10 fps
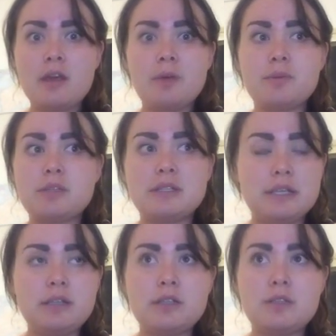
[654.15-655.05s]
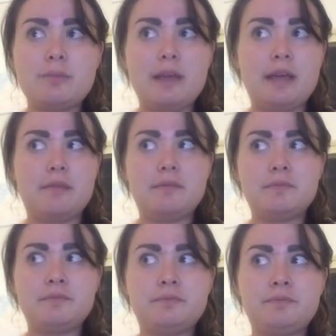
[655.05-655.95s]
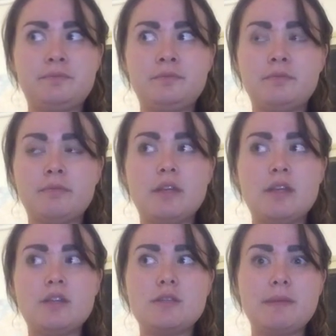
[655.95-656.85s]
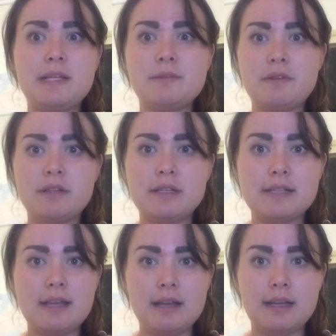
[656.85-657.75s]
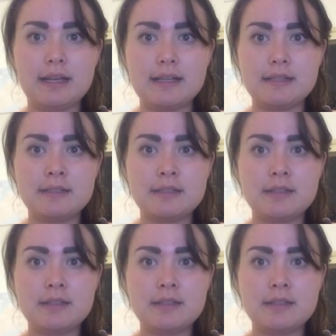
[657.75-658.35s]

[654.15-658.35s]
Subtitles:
it was intended to be. And it just makes me really sad, I guess.